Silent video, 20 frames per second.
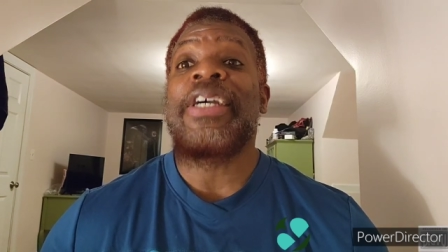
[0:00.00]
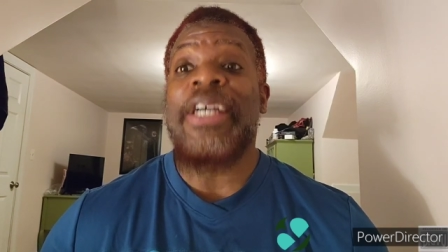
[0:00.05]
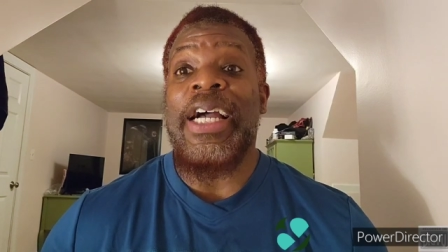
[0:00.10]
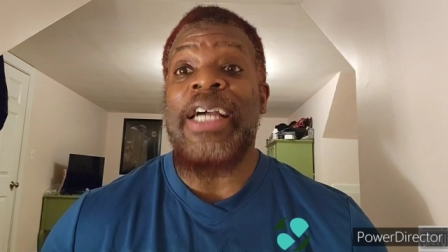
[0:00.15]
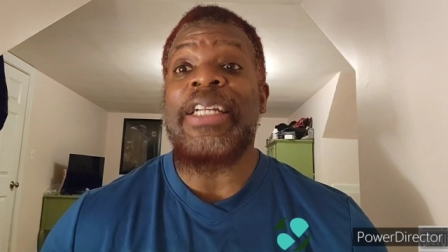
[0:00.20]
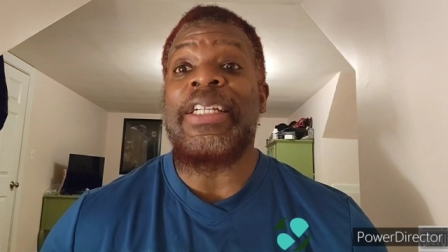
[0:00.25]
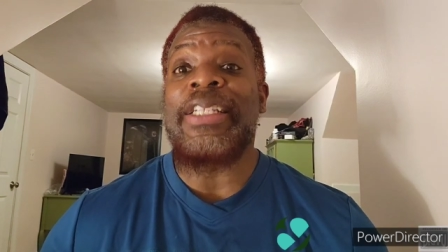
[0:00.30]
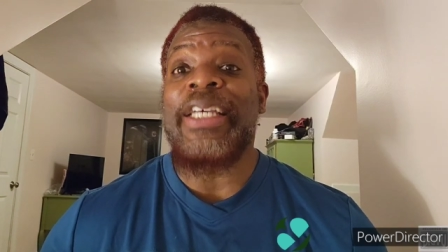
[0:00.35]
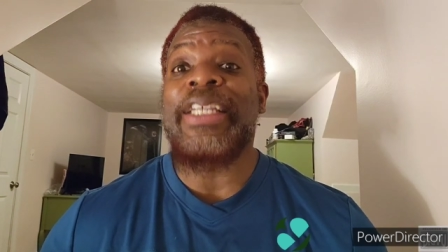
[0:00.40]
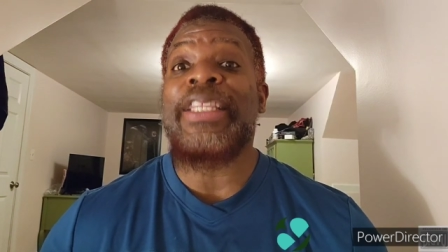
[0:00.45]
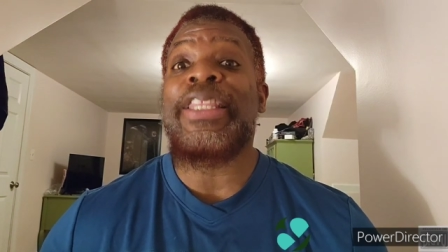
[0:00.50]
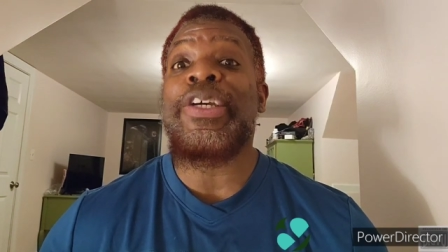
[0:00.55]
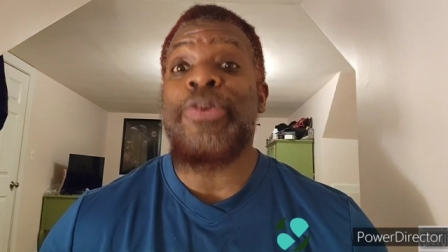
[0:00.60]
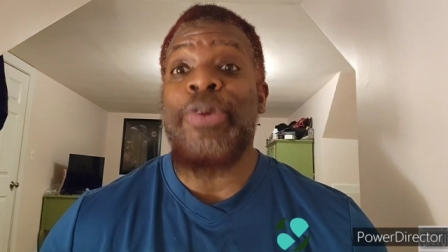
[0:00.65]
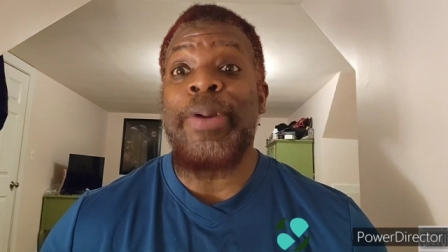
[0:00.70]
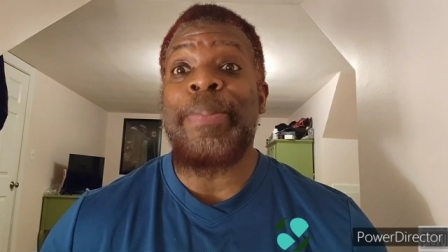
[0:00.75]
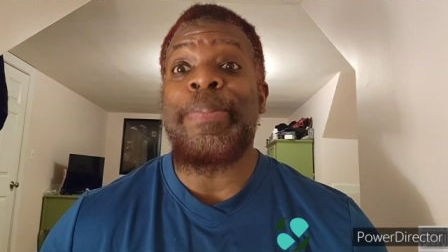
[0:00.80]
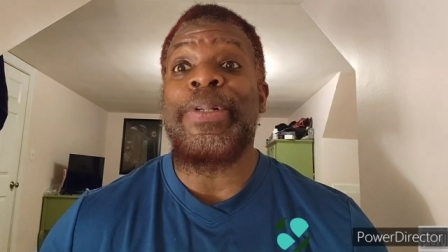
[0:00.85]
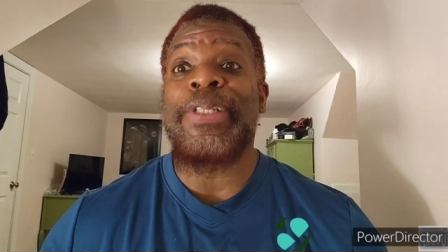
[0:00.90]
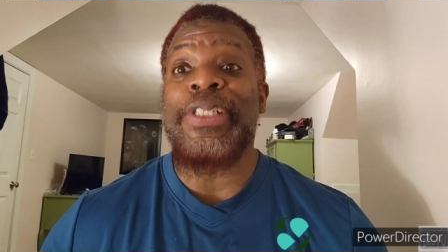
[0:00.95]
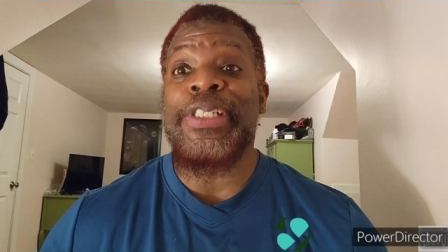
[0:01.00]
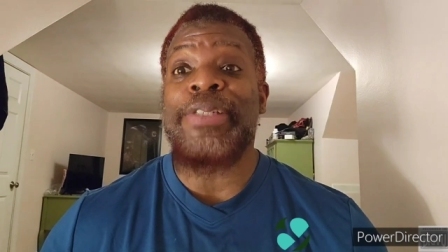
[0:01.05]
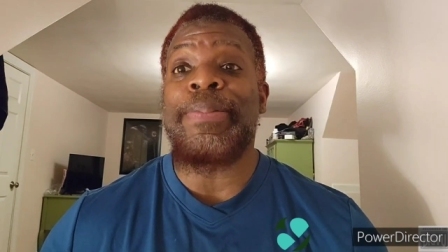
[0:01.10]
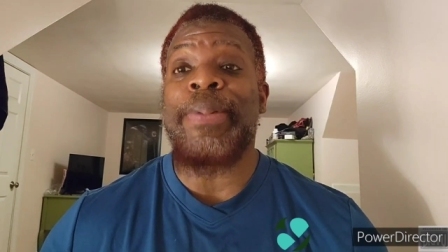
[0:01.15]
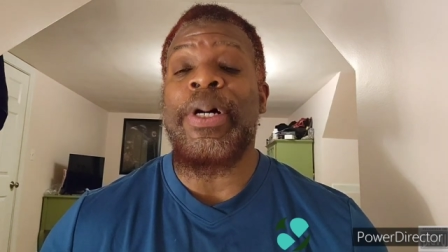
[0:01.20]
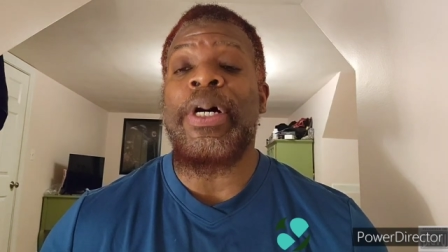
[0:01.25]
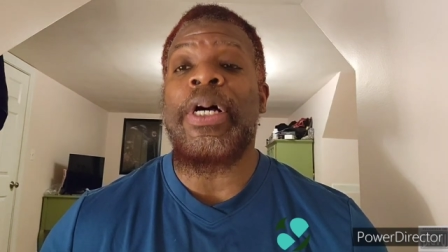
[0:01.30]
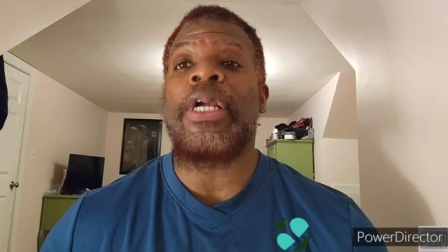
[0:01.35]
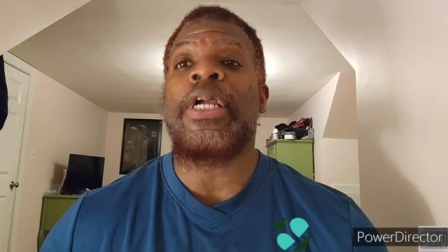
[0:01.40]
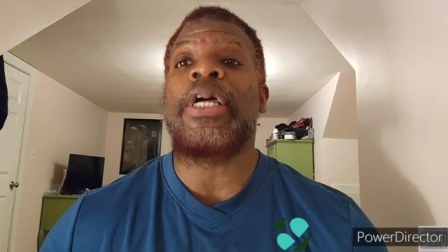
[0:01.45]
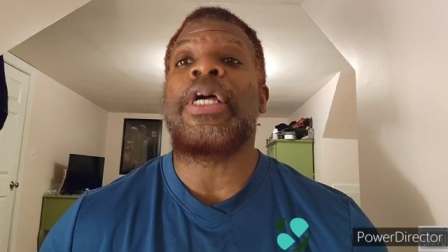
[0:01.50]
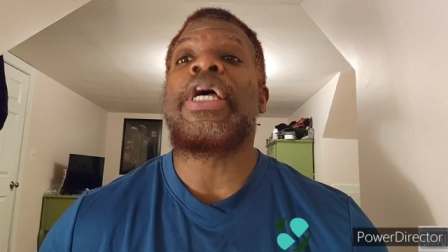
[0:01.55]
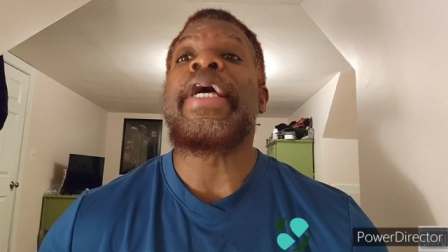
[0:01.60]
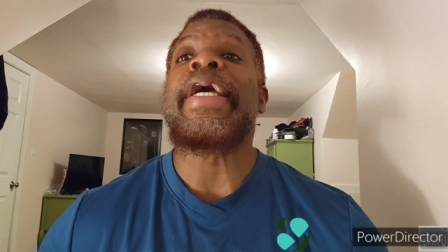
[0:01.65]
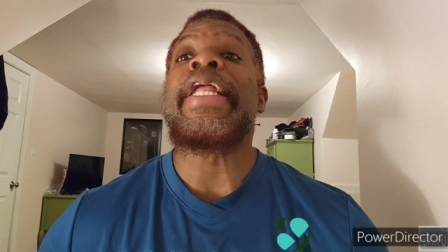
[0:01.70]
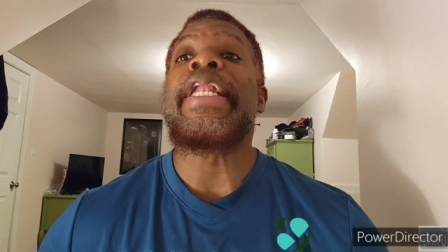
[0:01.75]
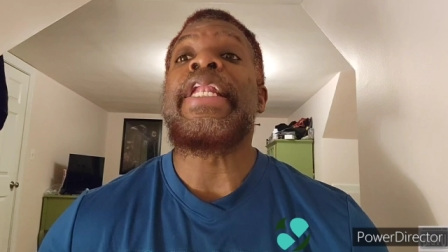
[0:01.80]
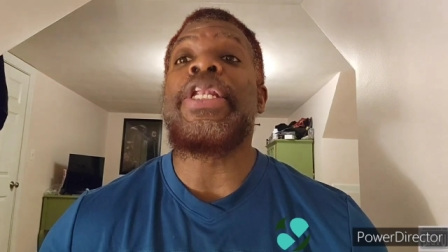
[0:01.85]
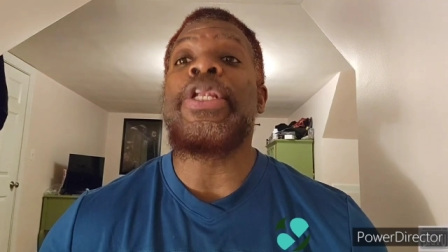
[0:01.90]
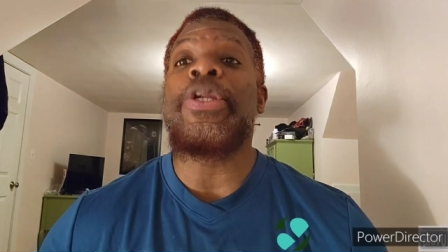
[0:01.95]
kind of like the grip on this bar,
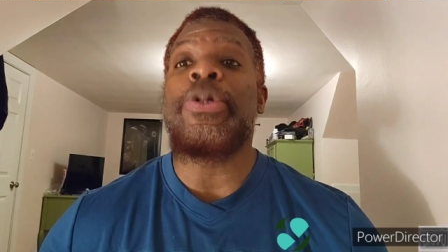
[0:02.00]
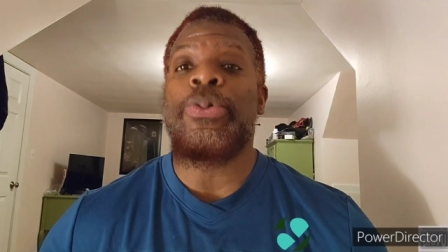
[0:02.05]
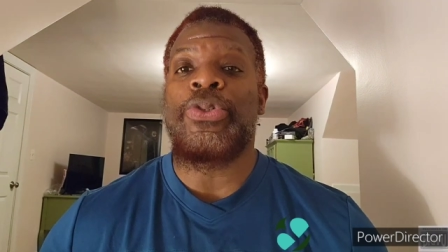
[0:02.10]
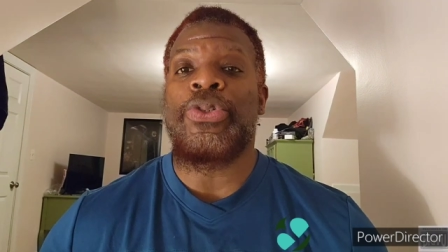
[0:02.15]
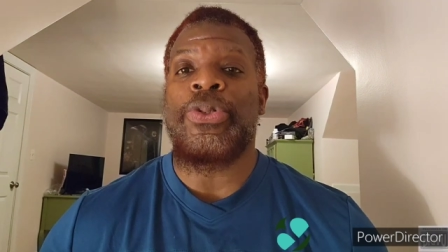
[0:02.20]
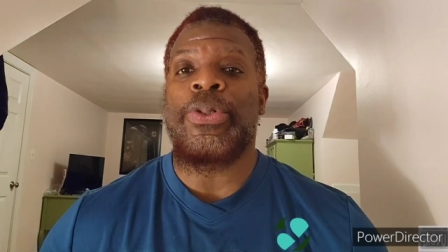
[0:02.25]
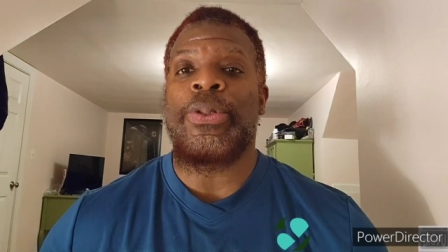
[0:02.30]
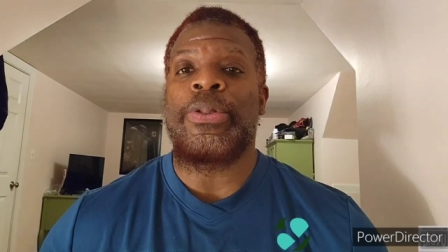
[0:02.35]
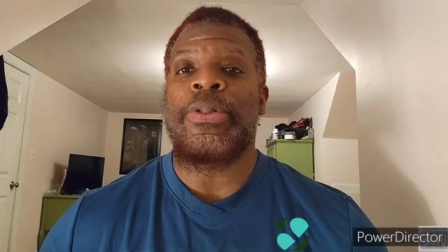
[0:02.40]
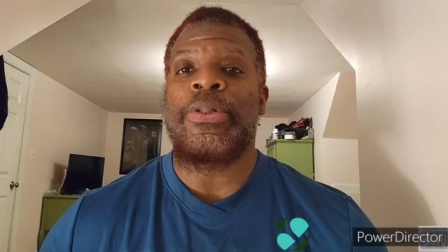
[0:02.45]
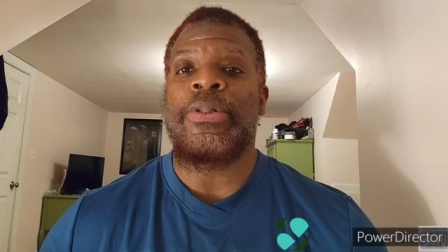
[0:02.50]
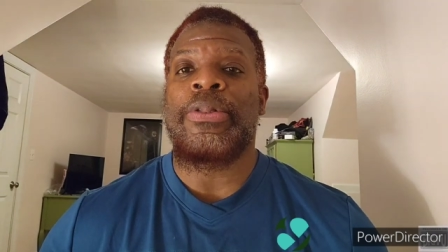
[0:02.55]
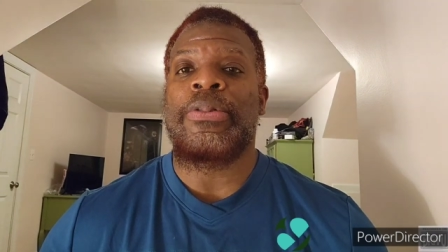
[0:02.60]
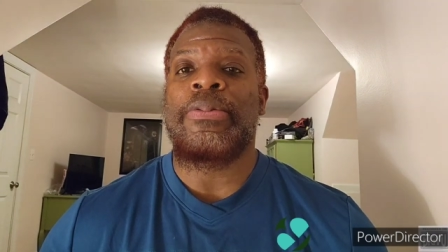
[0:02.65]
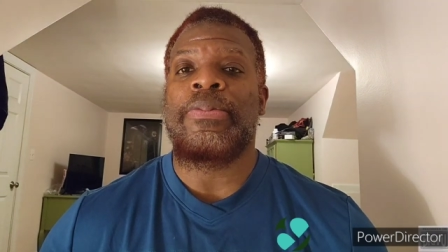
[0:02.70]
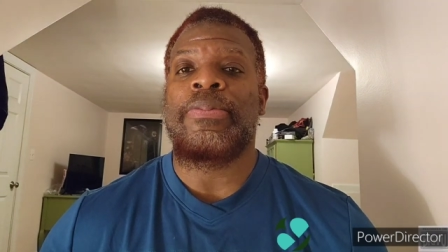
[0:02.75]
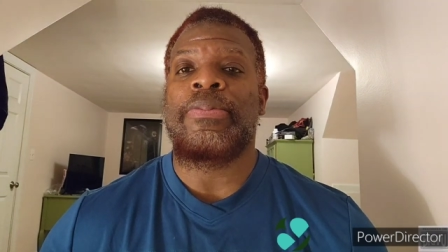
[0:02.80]
neutral